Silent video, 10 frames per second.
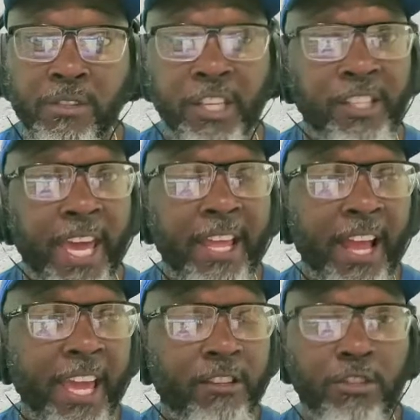Did they
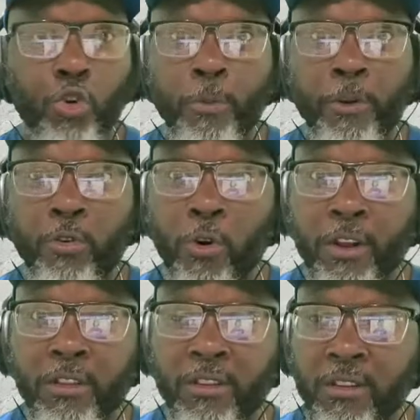like storm the
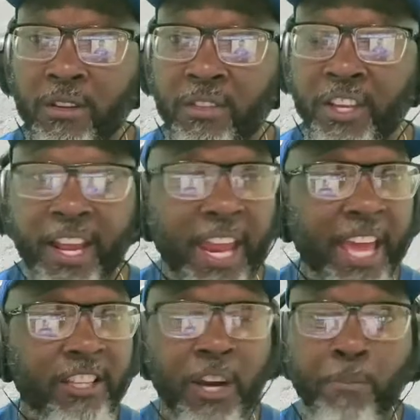court? Did they
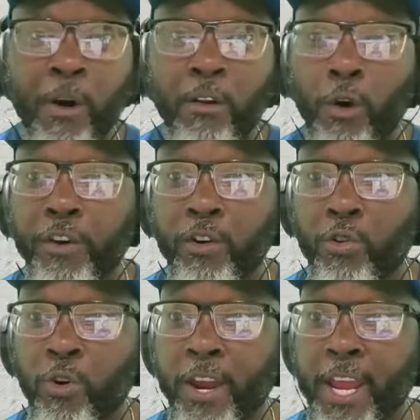like jump all over the
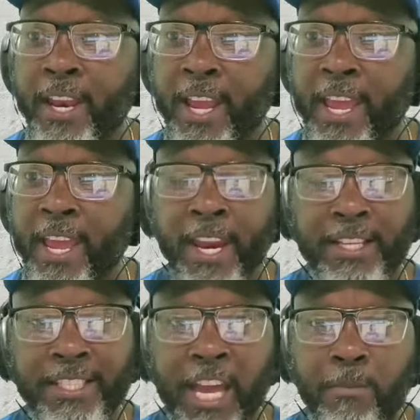court in
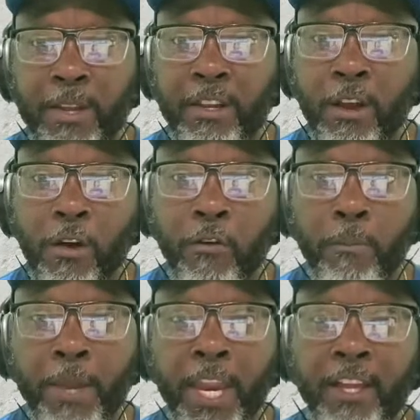excitement
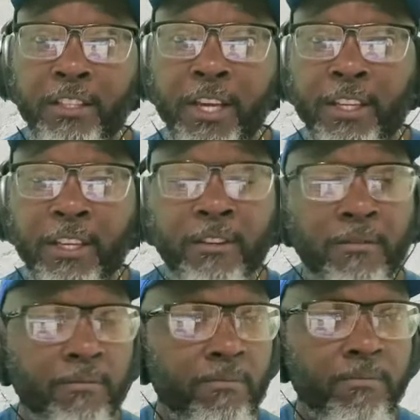for beating Kentucky?
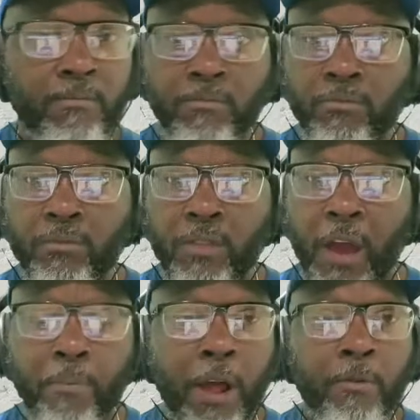
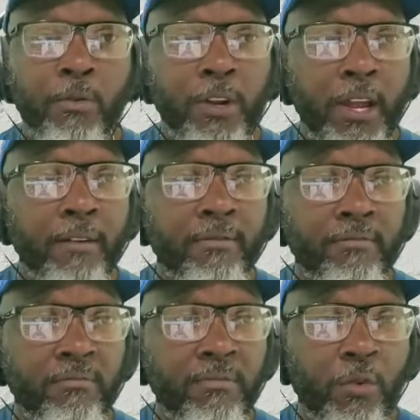I probably would have.
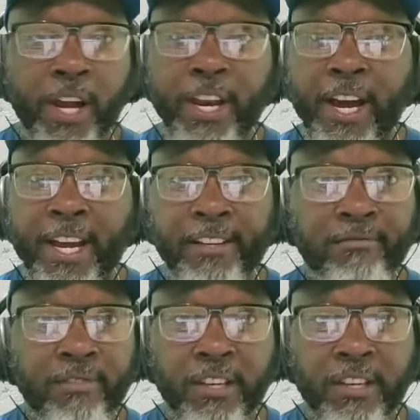Why not?